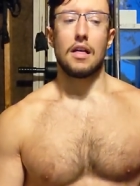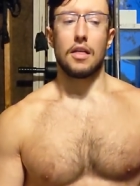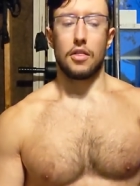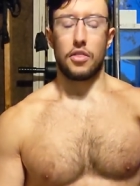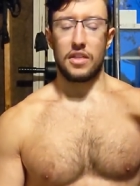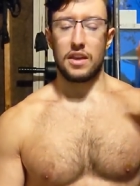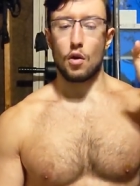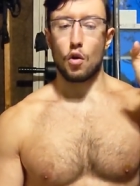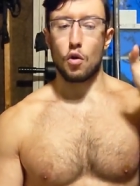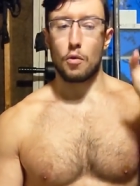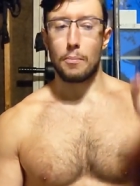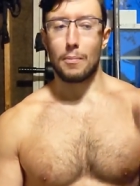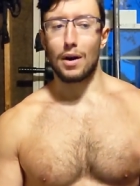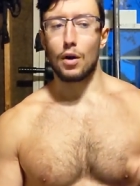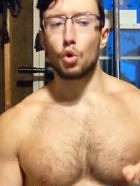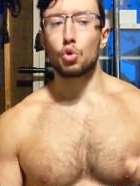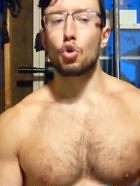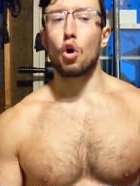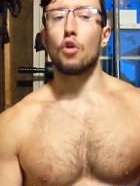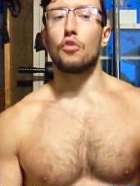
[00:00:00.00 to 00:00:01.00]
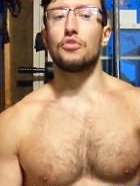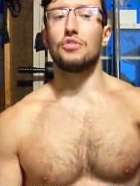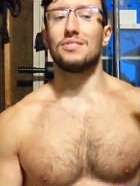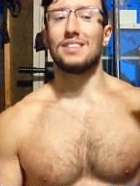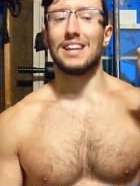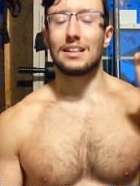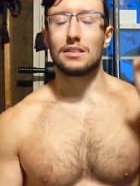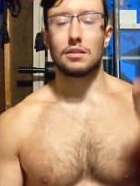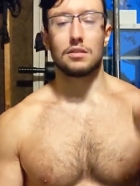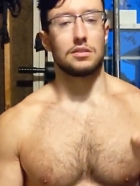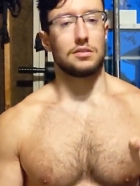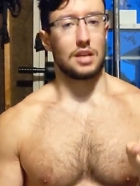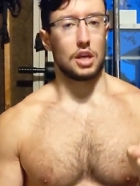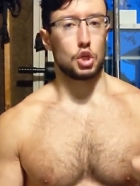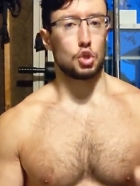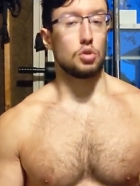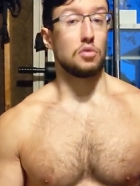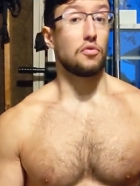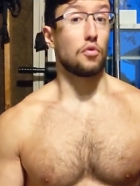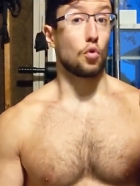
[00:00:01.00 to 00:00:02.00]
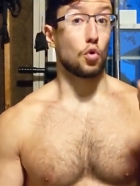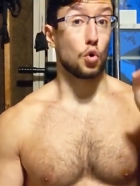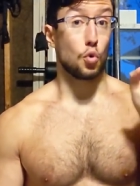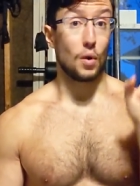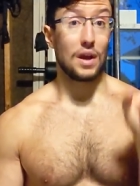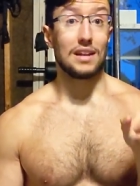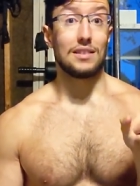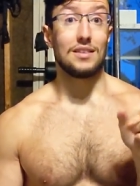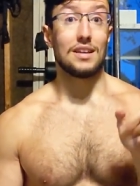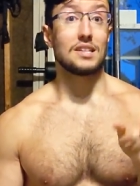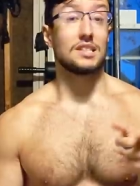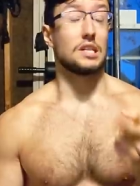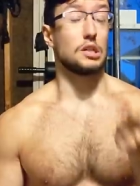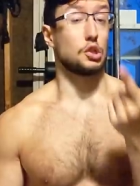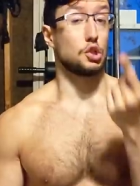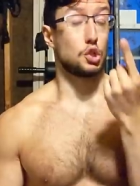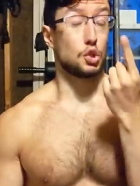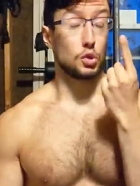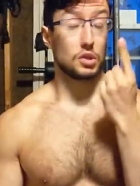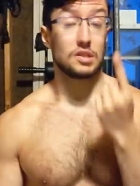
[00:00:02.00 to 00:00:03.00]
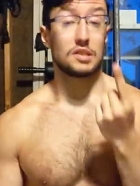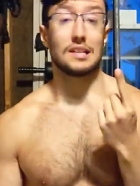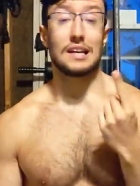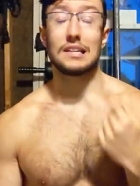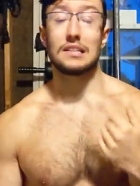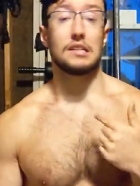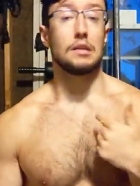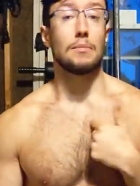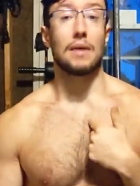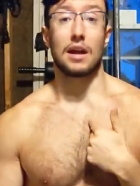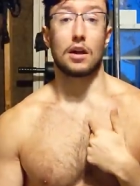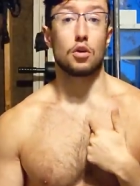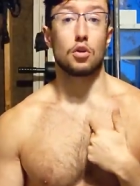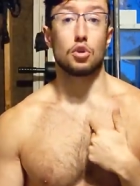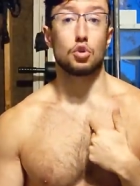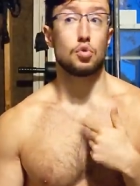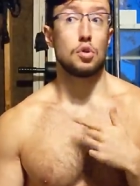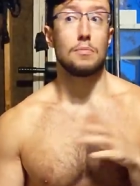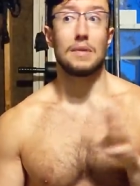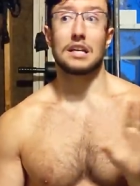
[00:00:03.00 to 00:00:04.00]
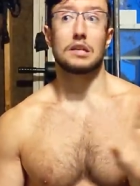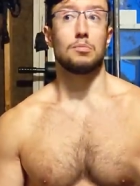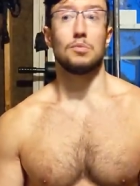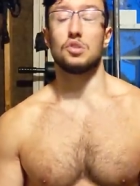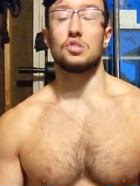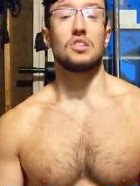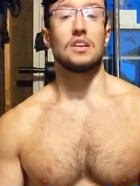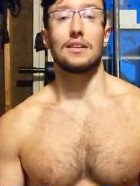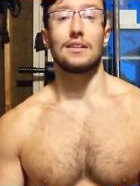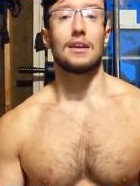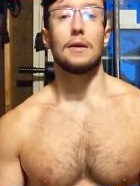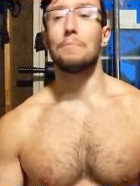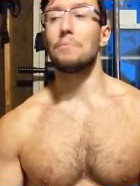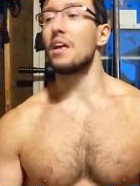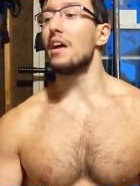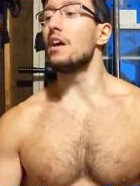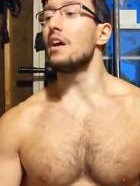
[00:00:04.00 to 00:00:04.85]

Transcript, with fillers: The amount of detestation for greatness and success in my country makes me sick.